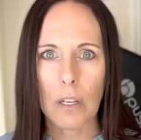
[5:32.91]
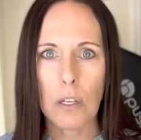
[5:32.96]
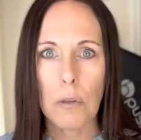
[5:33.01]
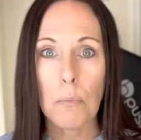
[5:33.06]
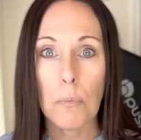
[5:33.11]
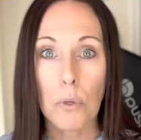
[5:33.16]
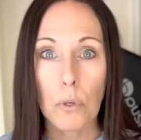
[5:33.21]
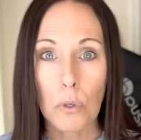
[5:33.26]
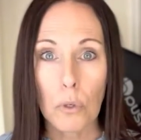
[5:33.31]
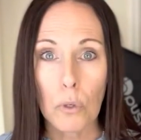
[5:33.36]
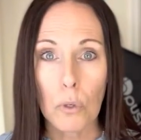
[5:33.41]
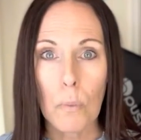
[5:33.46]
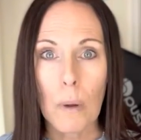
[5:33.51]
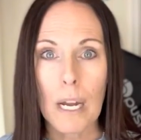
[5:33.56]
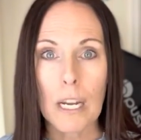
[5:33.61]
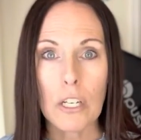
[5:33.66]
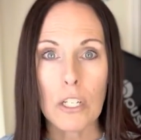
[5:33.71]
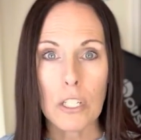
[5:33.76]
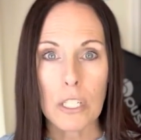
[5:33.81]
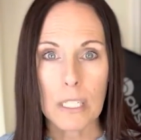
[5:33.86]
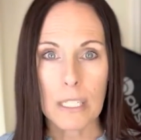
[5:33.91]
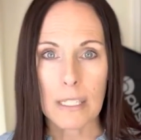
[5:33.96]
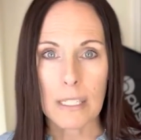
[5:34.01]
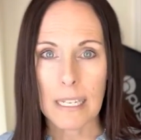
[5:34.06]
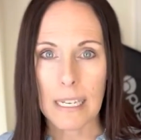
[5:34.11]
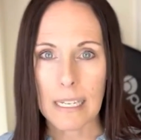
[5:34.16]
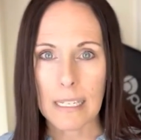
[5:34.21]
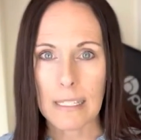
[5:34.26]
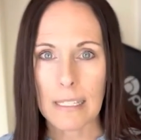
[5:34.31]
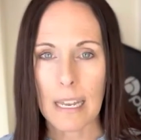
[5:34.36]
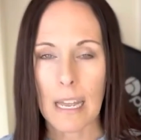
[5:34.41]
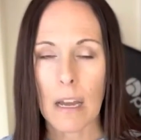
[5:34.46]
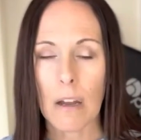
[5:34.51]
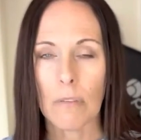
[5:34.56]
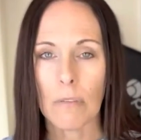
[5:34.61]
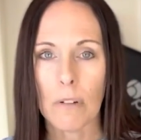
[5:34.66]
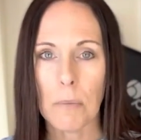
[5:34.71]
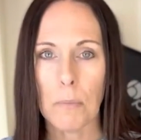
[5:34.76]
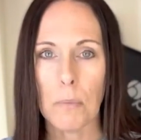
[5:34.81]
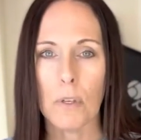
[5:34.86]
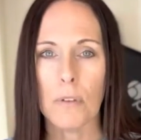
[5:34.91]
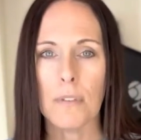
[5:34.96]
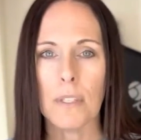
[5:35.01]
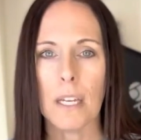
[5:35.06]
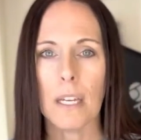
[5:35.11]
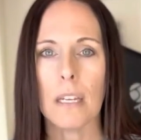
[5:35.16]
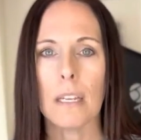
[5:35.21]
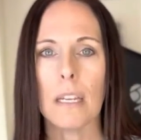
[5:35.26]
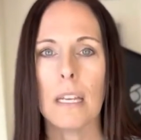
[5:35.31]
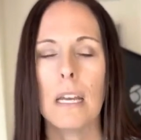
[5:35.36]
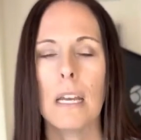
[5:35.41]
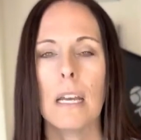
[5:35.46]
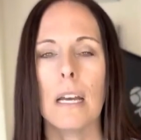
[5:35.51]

computer wise just takes it out and removes it